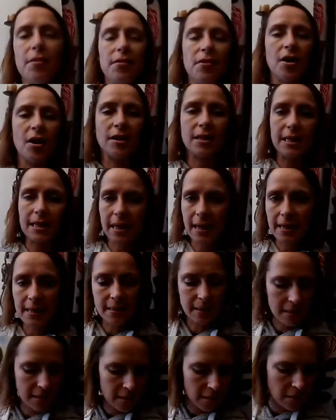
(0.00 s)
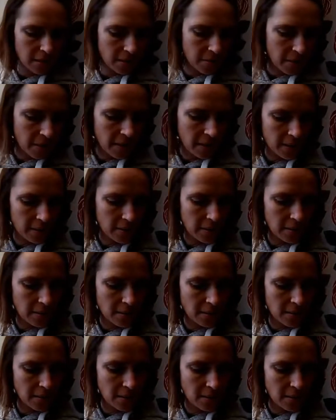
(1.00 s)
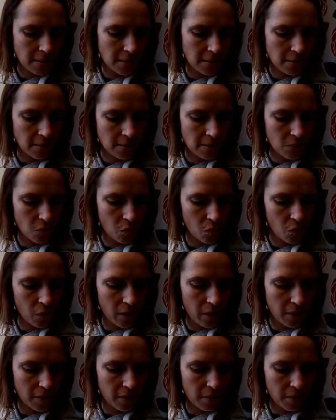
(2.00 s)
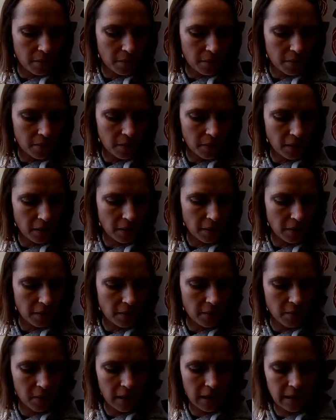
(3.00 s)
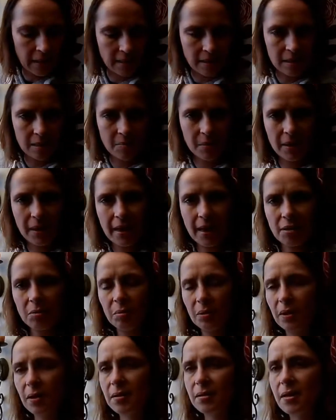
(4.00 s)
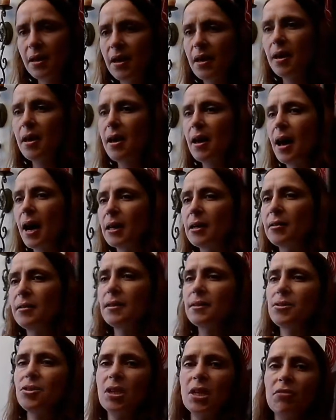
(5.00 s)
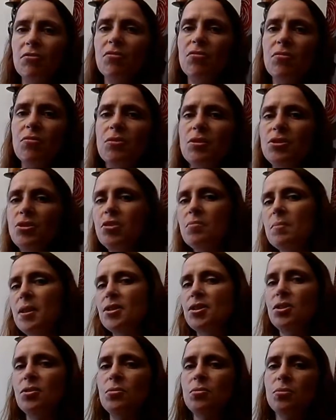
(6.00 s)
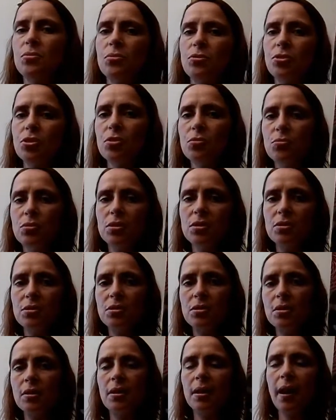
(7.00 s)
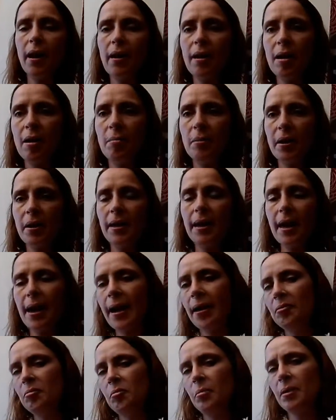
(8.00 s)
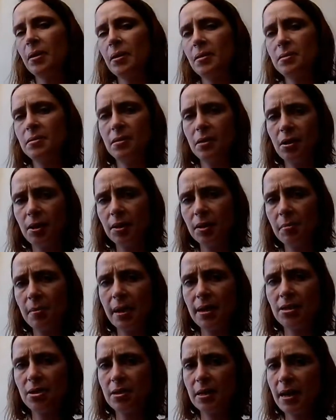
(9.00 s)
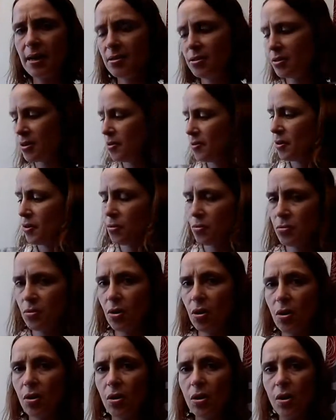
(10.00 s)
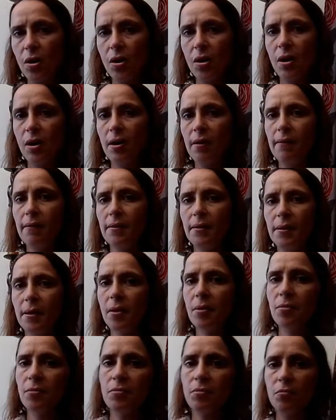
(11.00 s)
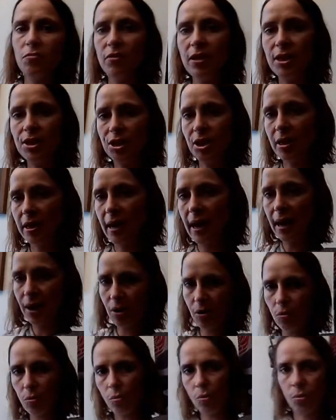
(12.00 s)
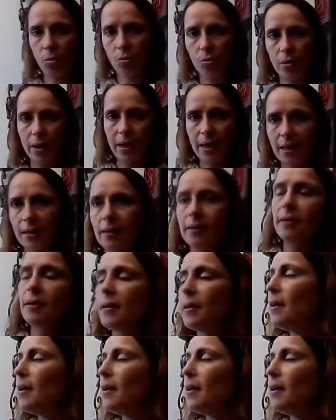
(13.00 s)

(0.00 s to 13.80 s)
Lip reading: 38 centimetres width, I think, 38 centimetre handlebars. And I think the general rule is you measure your shoulders and get handlebars that kind of match that, so that you're not, you know, reaching out or in.